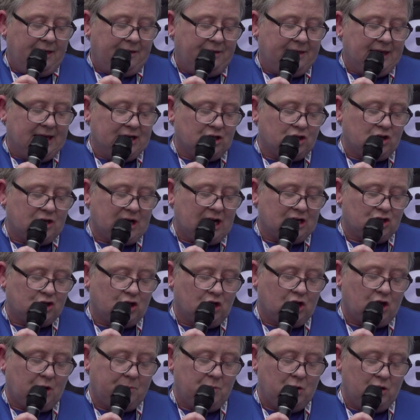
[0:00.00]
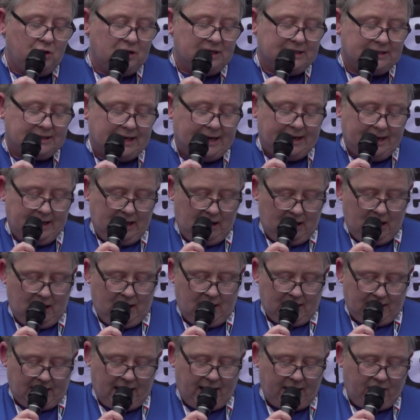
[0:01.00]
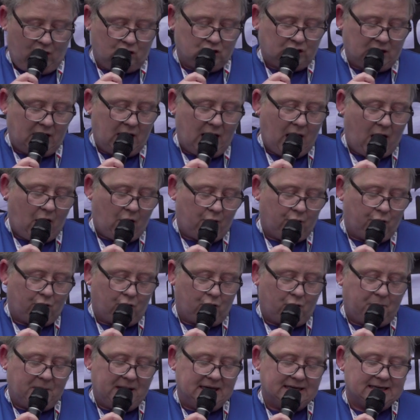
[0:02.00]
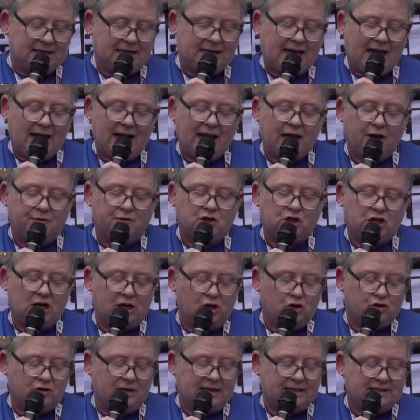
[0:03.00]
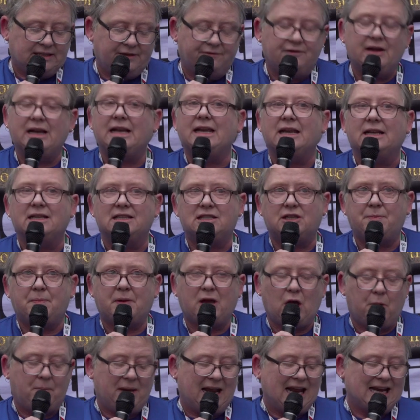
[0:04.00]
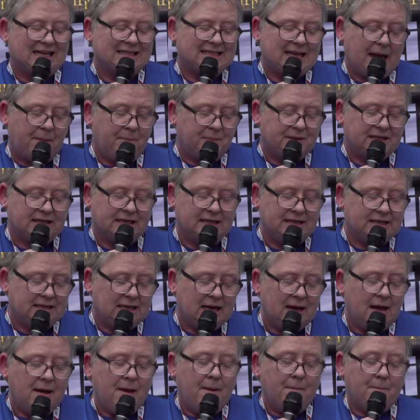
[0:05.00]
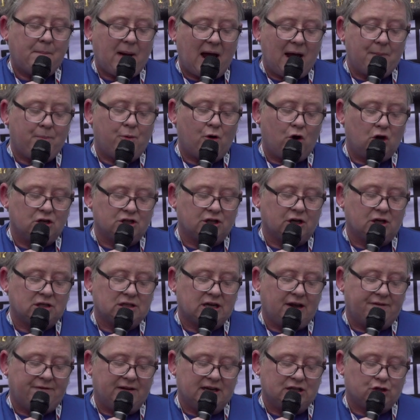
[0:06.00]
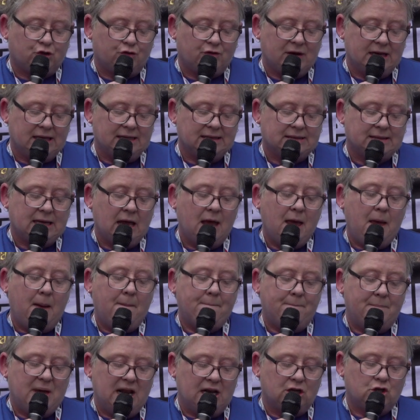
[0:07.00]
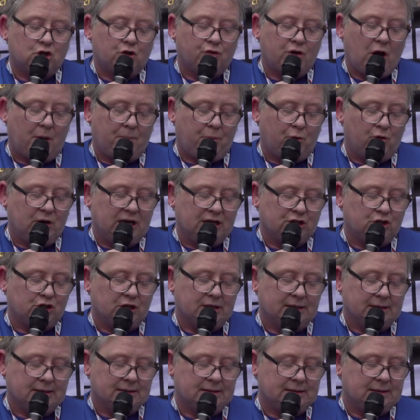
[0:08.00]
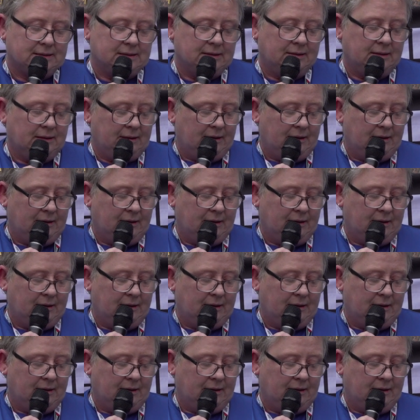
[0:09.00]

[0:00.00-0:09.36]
The international community cannot allow the repeated killing of children and civilians to become an accepted byproduct of Israel's military operations.